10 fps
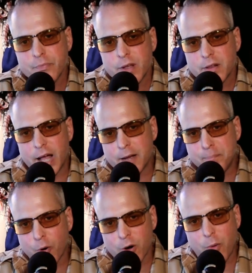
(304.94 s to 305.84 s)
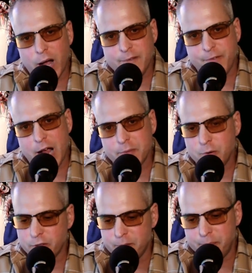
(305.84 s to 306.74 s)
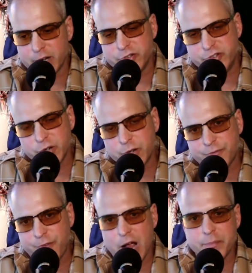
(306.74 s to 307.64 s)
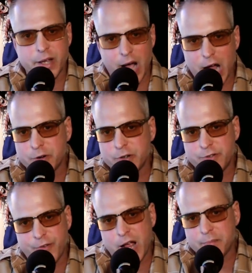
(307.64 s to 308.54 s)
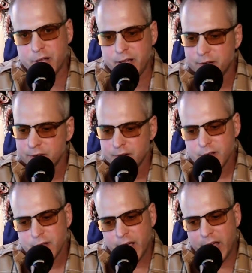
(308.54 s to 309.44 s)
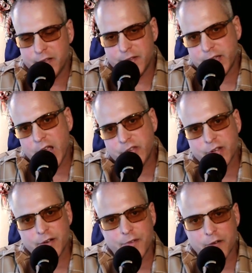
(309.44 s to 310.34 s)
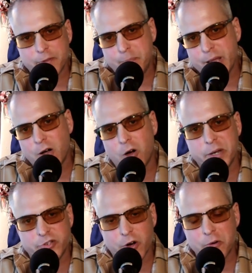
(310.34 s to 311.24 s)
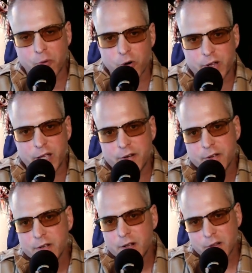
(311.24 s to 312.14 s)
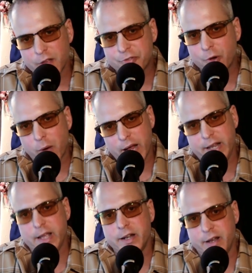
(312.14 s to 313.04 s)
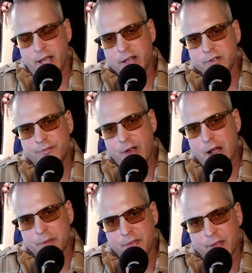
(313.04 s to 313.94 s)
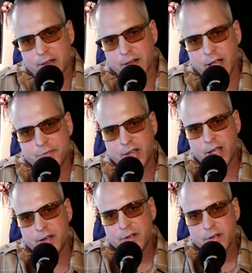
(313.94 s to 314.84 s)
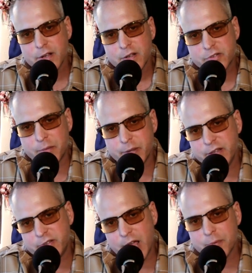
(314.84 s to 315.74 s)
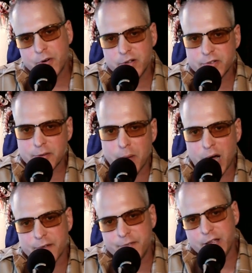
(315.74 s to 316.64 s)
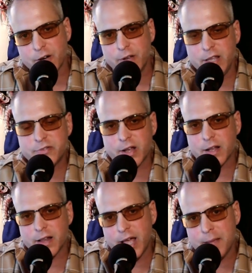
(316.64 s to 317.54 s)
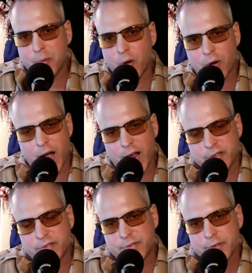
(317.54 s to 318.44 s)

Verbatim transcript: like, a poor white family, whether it had been a Jewish family, an Irish family, and in the case of the big homie Joe Morgan, Lithuanian and English family that lives in some of these neighborhoods like Matavilla or East LA, Boyle Heights,